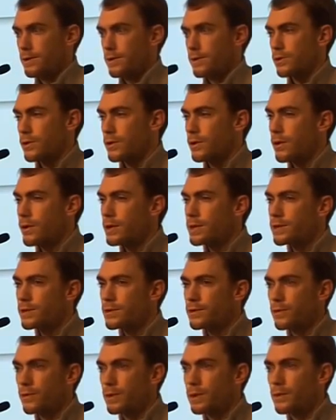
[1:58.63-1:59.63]
So the goal is
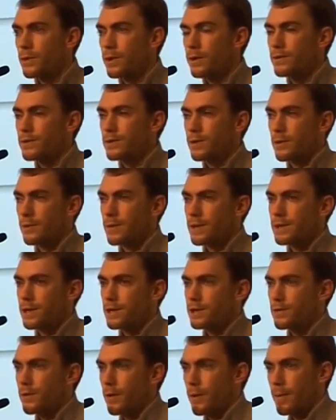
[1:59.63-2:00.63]
to retrieve the
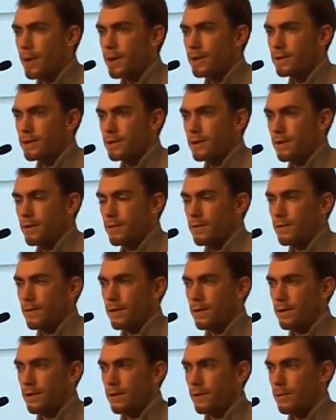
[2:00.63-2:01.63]
message format of
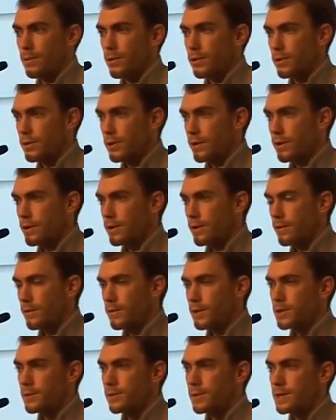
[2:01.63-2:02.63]
protocol, of
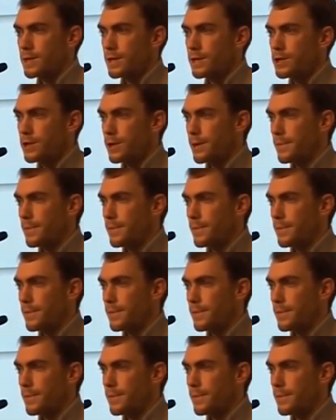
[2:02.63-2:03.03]
each message.